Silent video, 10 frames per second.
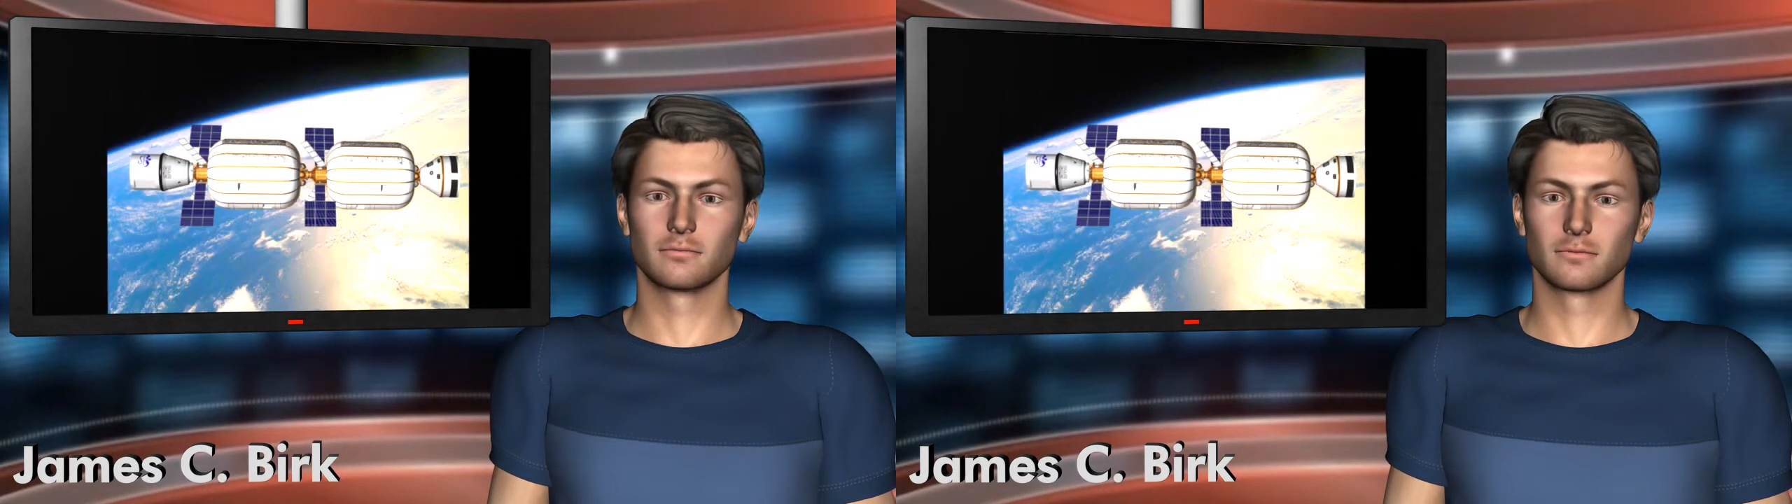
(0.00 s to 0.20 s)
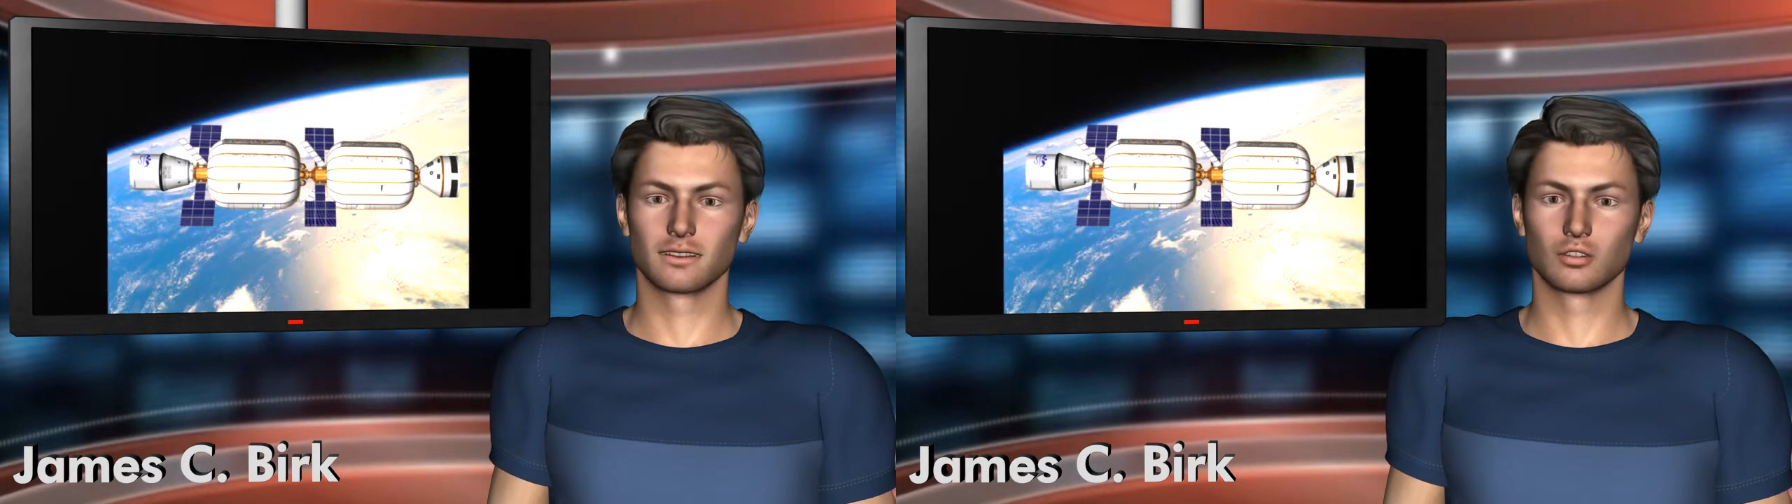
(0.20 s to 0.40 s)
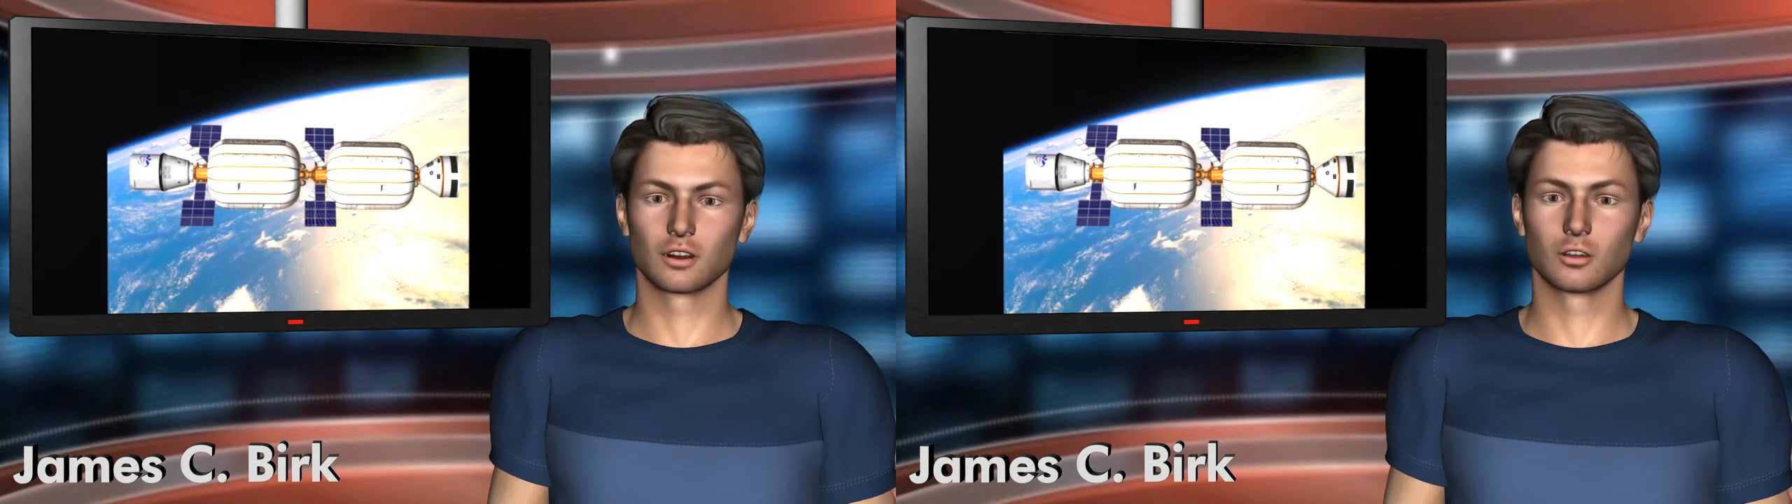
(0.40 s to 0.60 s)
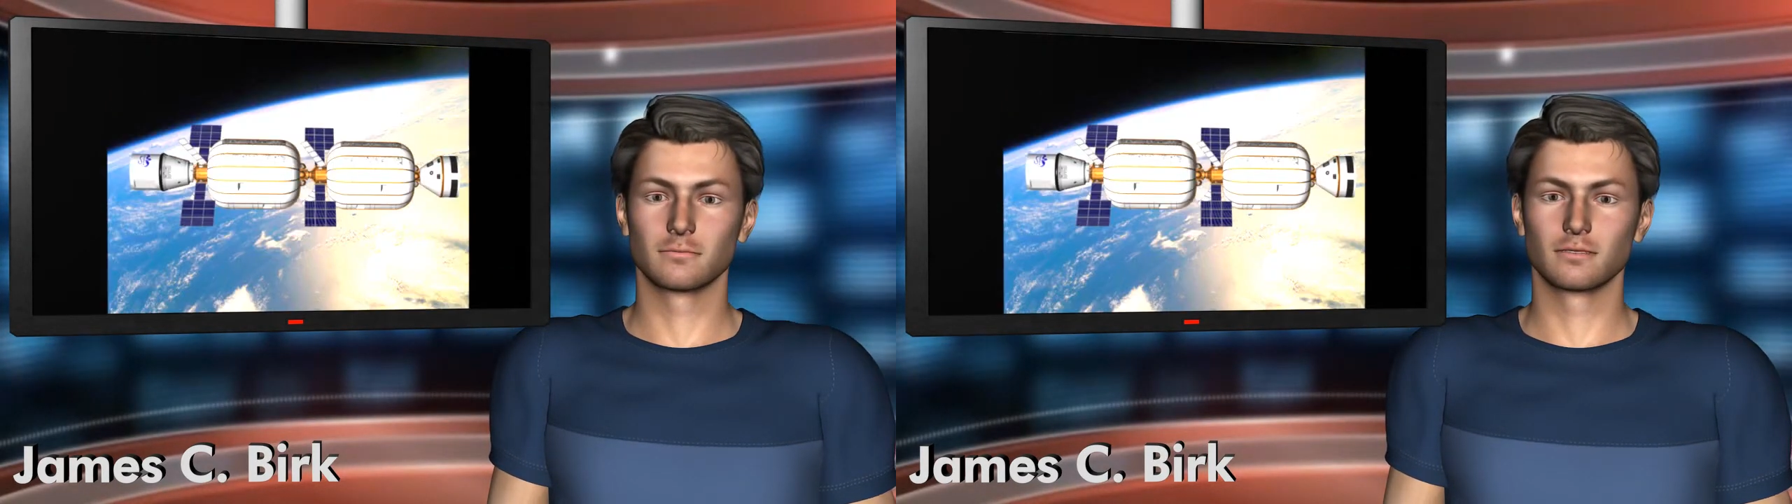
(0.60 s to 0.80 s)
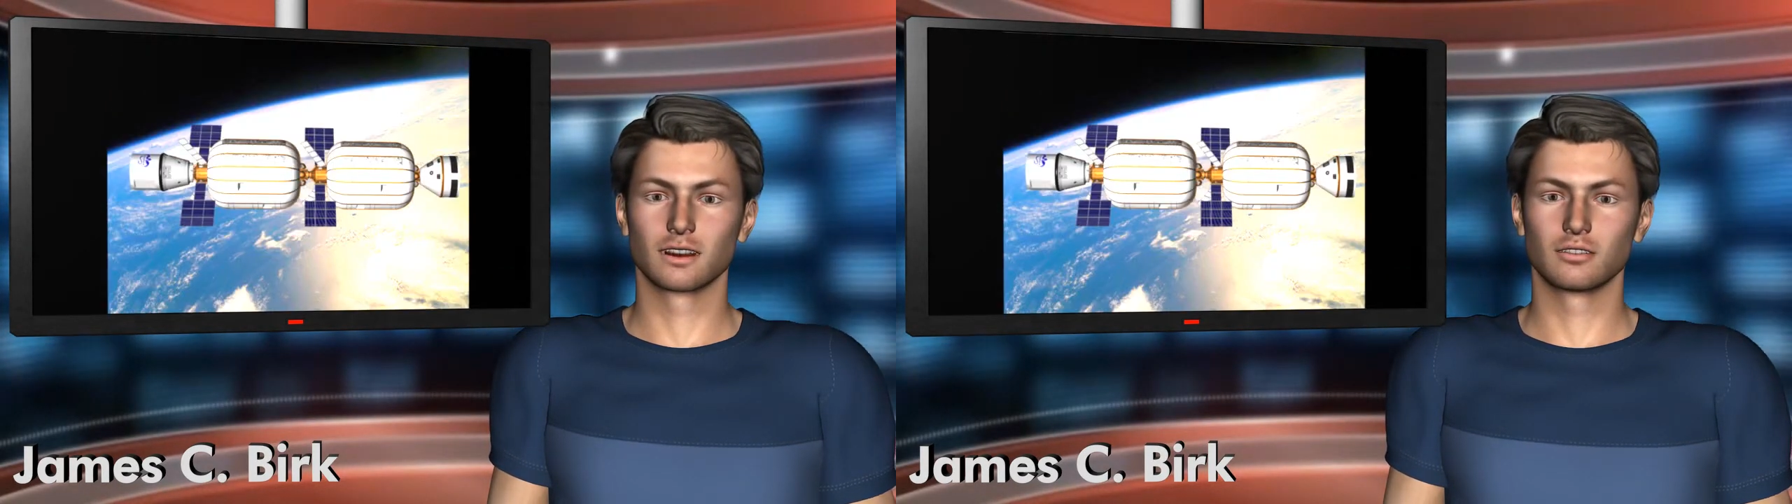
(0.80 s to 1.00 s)
Bigelow
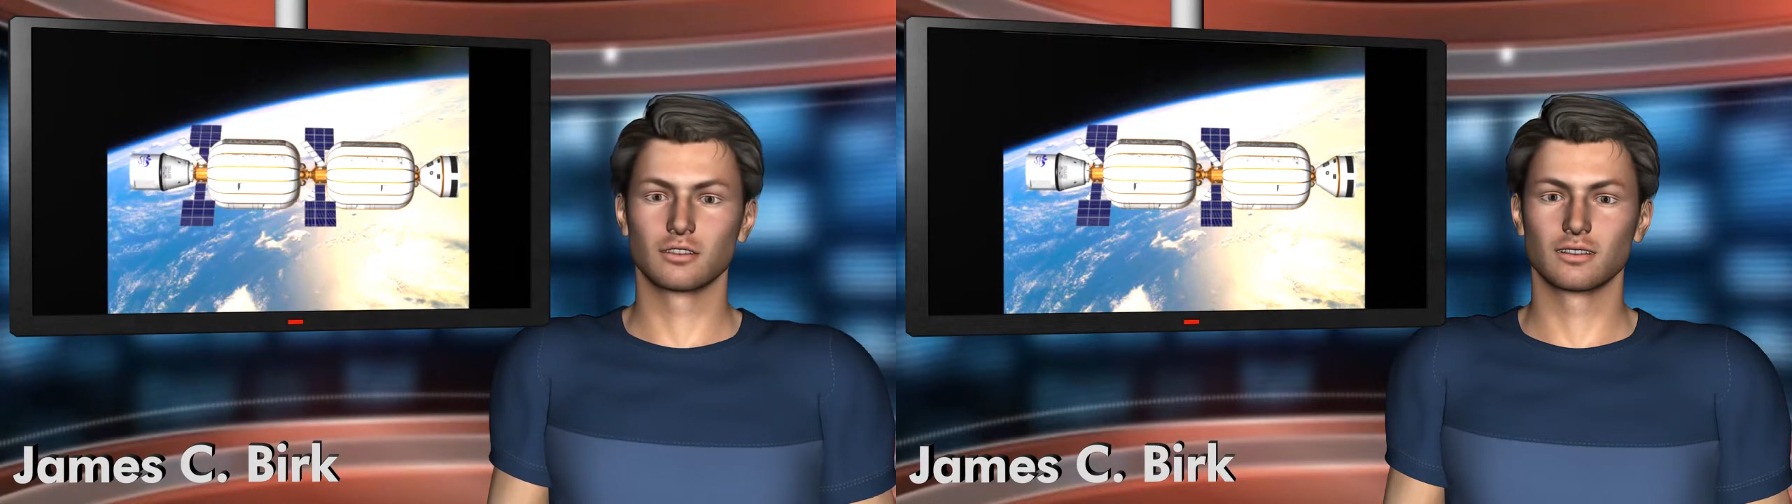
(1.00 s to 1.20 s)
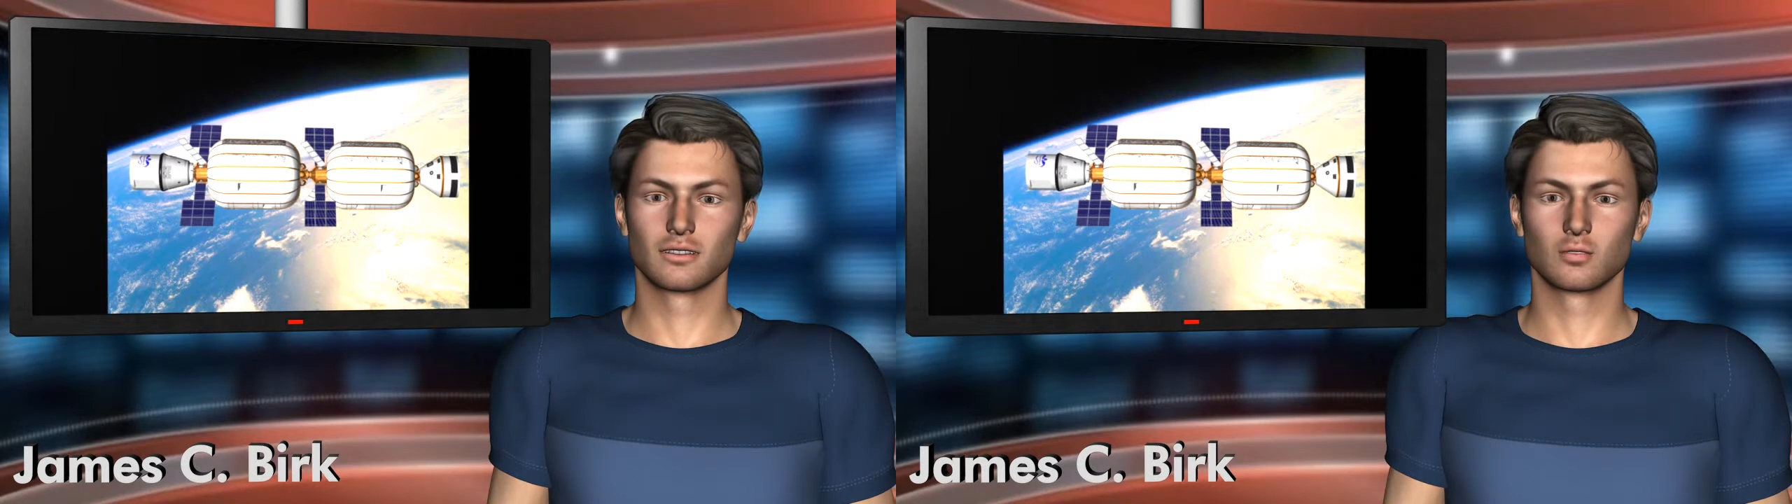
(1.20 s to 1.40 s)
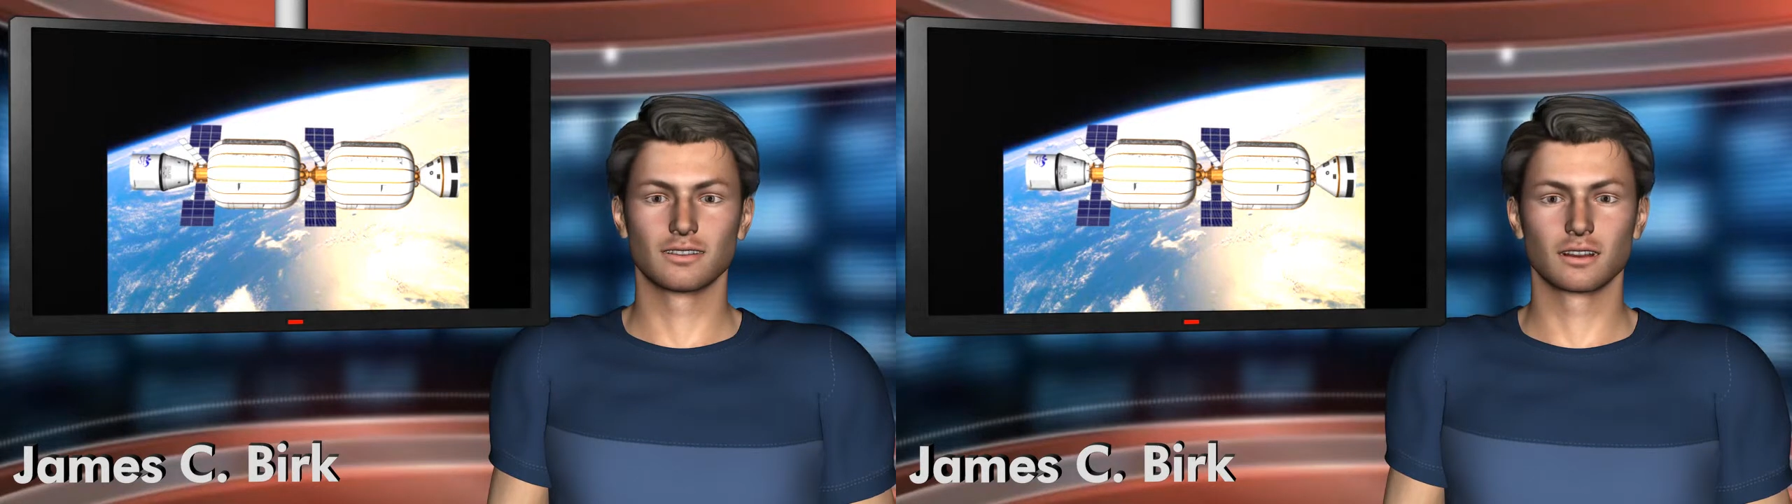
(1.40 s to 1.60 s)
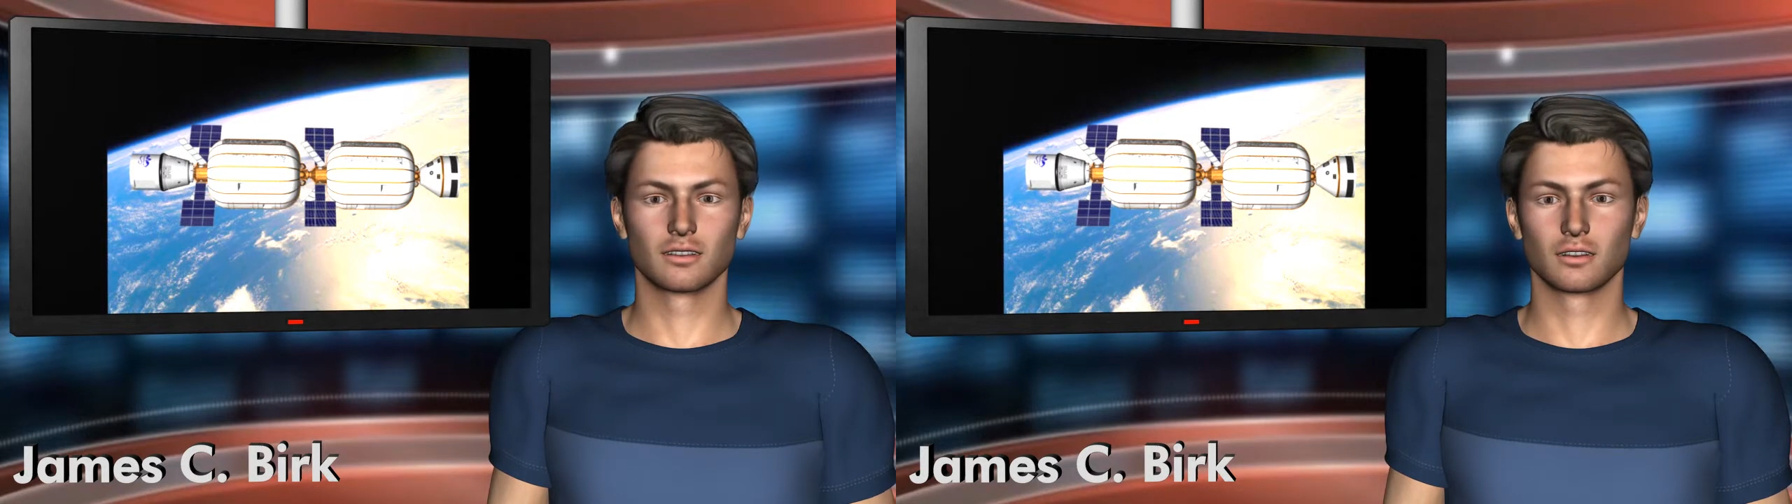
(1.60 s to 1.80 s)
plans to create a